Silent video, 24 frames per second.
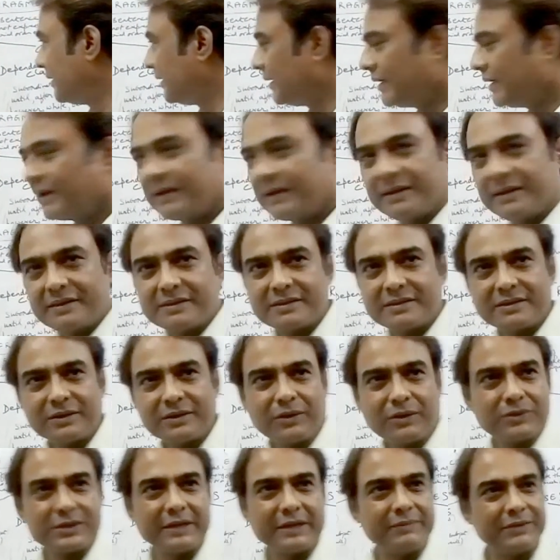It is
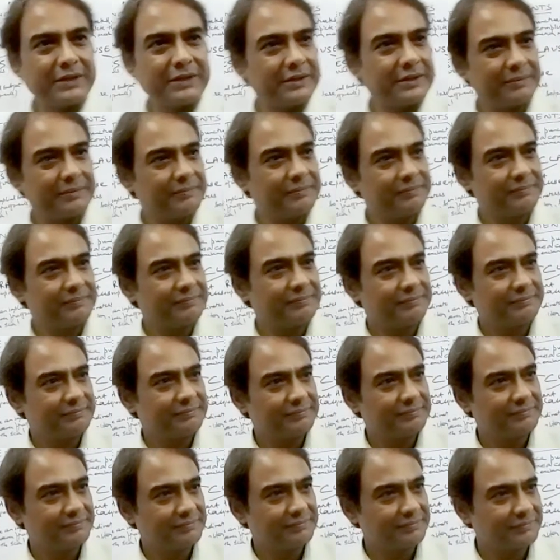no subject.
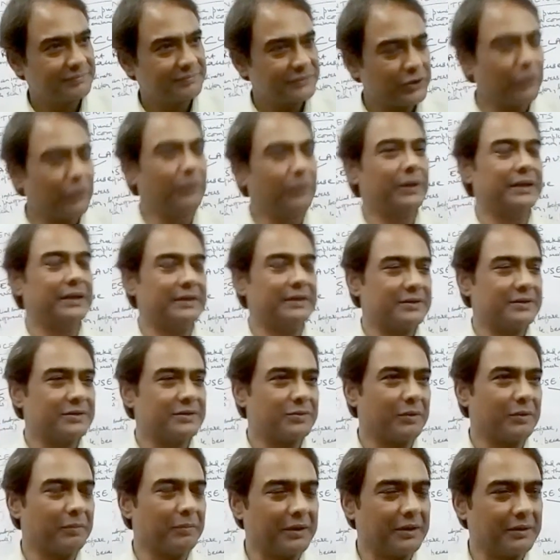Who will
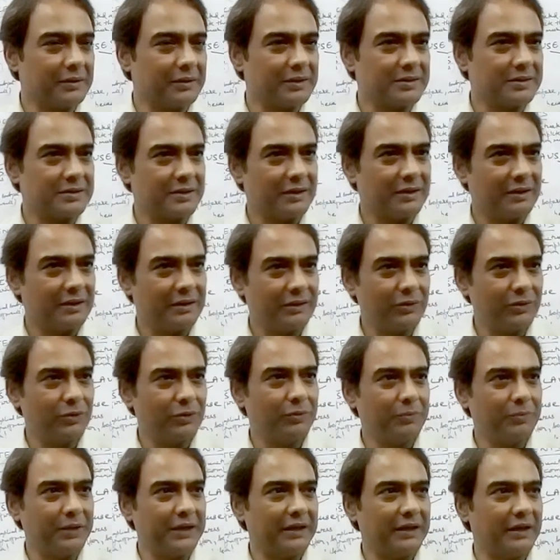swim into the sea? You,
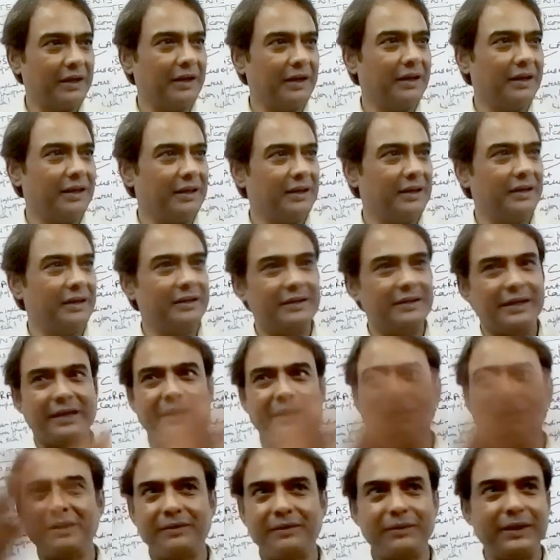me, I, he,
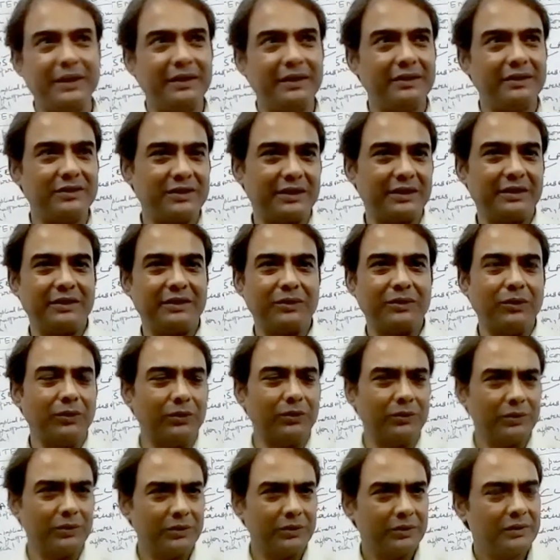they, we, she,
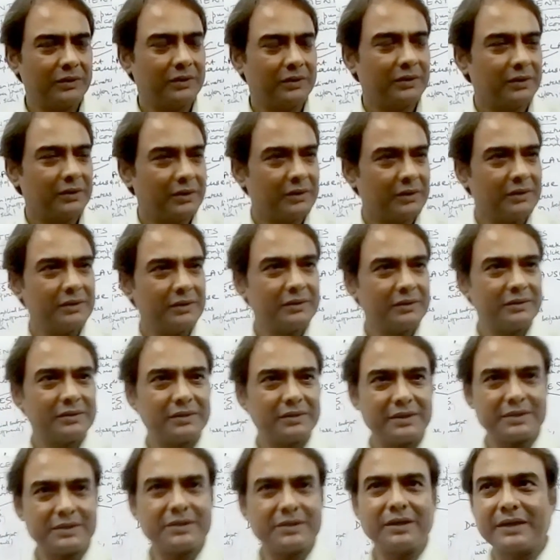who? So
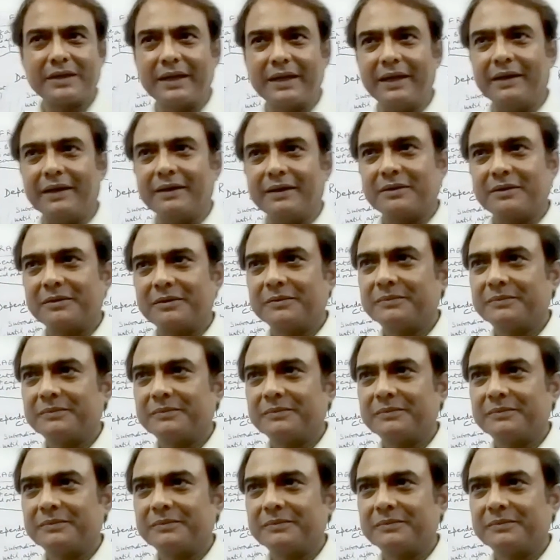it's not clear.